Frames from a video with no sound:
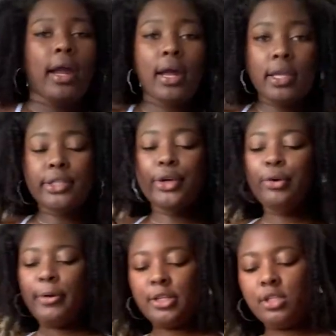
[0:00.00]
I got
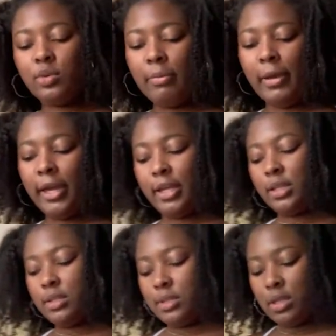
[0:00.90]
two pairs of
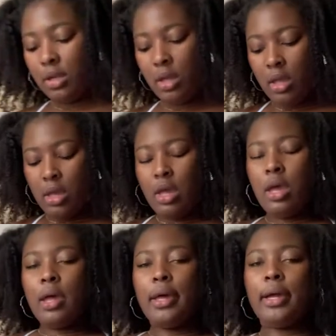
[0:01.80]
sweatpants.
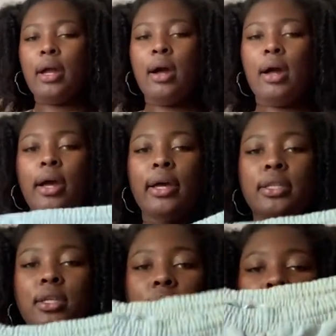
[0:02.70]
I
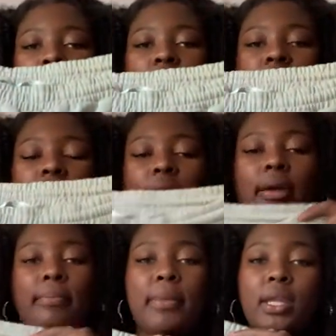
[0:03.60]
got this
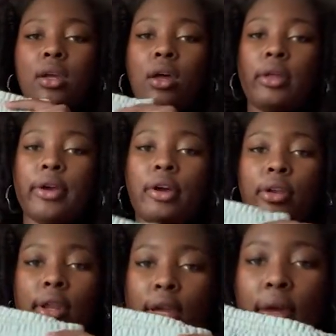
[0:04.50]
like mint color.
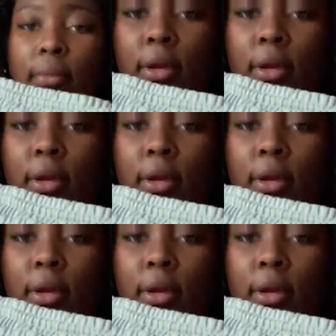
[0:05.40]
Um, it